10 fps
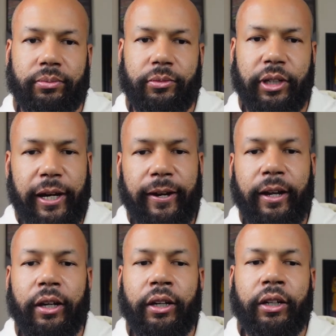Okay?
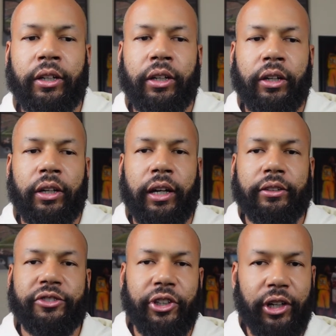
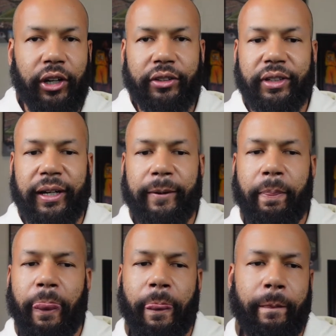See it all the time.
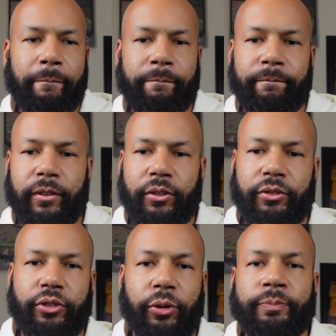
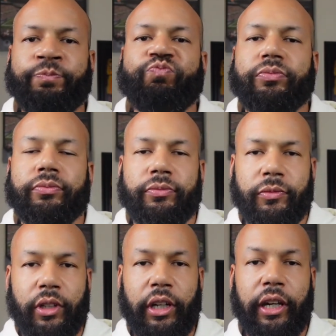So
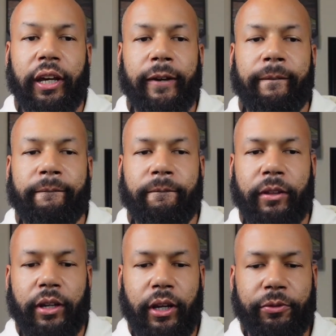again,
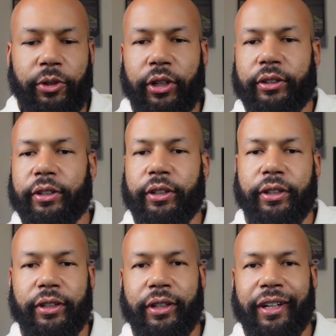if you look
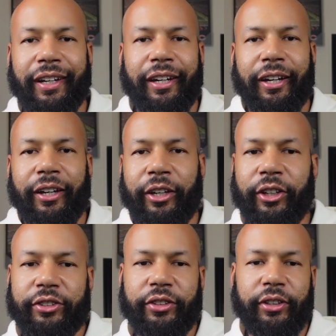to
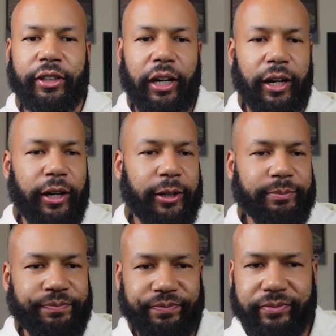
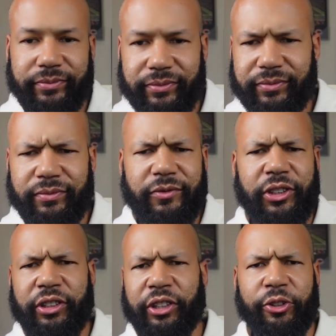the
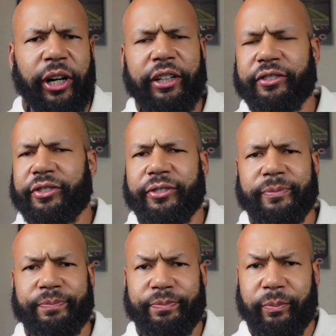greats
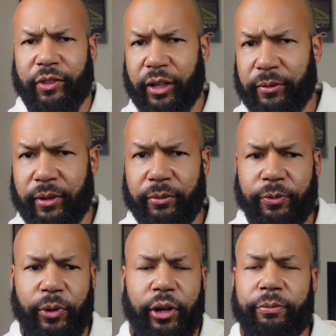
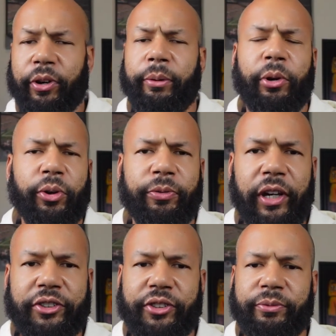for the
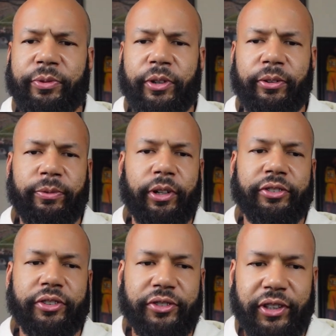motivation, for the
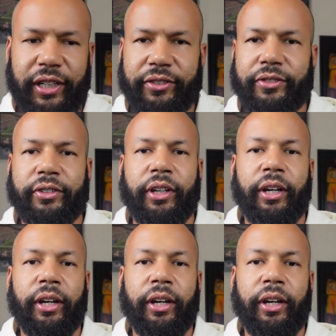success,